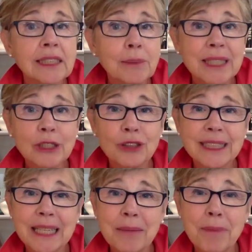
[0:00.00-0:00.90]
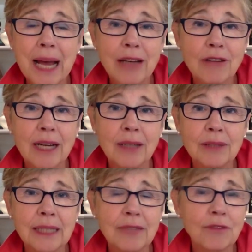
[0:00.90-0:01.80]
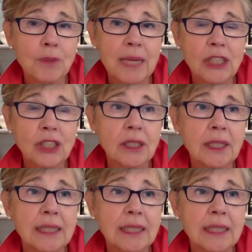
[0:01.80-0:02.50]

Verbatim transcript: some interesting background information,